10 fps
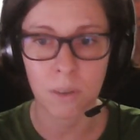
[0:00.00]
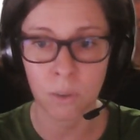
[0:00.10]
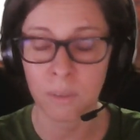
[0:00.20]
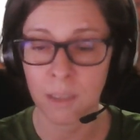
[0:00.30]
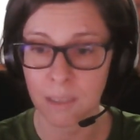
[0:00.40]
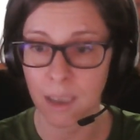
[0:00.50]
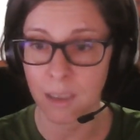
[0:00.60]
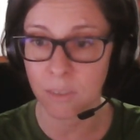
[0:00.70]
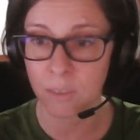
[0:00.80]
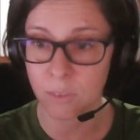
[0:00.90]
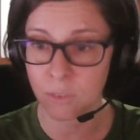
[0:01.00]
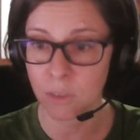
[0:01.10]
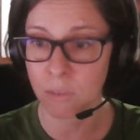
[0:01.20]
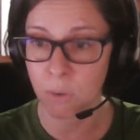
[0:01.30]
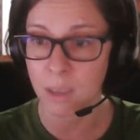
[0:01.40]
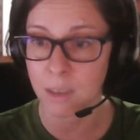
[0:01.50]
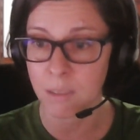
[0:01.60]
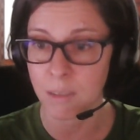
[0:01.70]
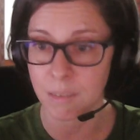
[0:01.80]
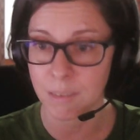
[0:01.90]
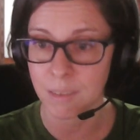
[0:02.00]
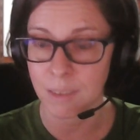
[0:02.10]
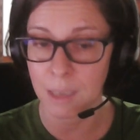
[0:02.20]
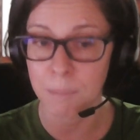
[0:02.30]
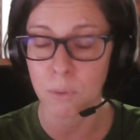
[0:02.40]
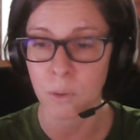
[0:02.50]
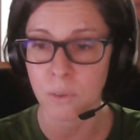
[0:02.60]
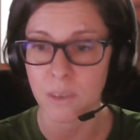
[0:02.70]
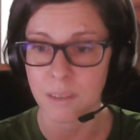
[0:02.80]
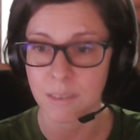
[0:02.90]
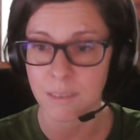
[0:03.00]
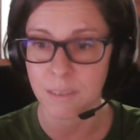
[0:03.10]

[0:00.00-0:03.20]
content guides just for editors and book coaches.